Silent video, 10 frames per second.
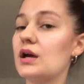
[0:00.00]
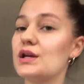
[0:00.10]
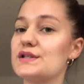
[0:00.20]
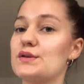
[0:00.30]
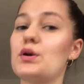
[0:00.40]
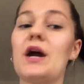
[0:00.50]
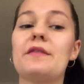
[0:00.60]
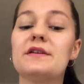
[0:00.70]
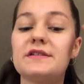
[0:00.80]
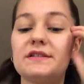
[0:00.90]
so yeah,
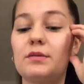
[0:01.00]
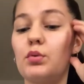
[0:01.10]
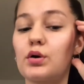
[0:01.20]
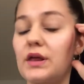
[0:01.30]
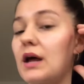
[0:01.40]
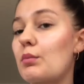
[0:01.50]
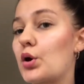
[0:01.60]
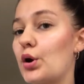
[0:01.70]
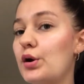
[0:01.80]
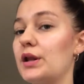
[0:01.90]
this is the book that I'm
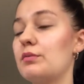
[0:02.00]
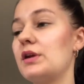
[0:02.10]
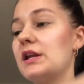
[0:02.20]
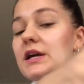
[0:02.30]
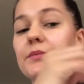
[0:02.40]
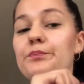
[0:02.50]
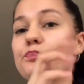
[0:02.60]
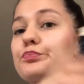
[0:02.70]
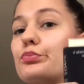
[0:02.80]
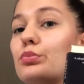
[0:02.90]
currently reading.
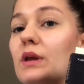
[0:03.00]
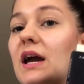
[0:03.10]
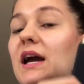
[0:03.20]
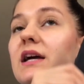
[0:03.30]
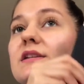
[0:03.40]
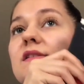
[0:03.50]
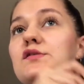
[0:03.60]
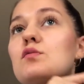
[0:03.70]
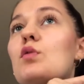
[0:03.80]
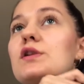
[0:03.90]
And
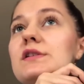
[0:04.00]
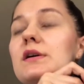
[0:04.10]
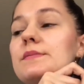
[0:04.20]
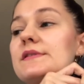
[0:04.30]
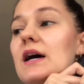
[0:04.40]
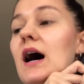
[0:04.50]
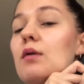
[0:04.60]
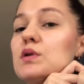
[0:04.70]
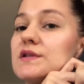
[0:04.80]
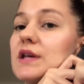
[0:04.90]
2 more tips that I
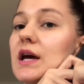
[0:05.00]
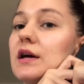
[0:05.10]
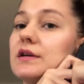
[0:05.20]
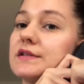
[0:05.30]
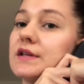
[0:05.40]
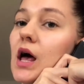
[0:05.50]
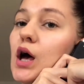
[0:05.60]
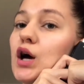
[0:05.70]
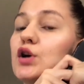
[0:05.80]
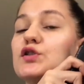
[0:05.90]
would say is
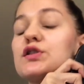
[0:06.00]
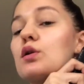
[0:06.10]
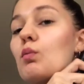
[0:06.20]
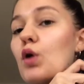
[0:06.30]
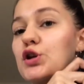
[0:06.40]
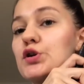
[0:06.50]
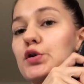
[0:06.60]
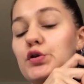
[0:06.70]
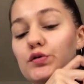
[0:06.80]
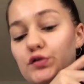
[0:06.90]
just watch
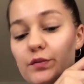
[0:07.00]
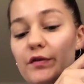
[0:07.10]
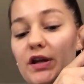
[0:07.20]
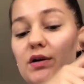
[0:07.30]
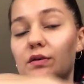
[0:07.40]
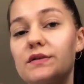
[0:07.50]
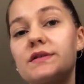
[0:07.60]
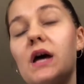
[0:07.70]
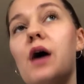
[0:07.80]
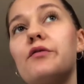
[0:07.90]
YouTube
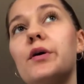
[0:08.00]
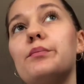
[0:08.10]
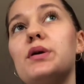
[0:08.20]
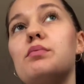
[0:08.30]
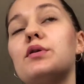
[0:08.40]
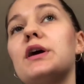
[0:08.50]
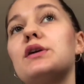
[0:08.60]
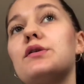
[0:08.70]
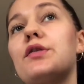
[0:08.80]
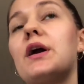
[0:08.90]
videos from people that
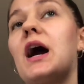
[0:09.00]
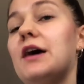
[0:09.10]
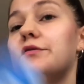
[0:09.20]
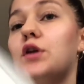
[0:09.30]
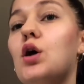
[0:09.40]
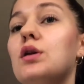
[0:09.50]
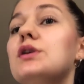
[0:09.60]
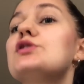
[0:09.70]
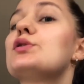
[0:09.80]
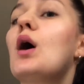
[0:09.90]
you think have
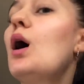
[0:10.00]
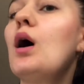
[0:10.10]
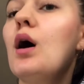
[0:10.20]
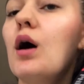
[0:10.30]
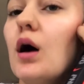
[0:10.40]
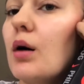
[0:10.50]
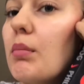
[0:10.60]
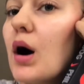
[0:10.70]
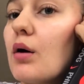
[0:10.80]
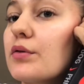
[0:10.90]
knowledge
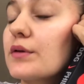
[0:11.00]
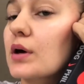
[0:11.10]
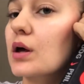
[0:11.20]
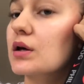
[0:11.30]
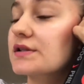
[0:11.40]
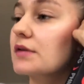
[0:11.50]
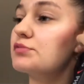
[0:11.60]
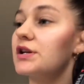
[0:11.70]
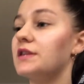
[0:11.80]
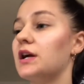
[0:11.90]
about the
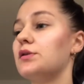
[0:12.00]
subject that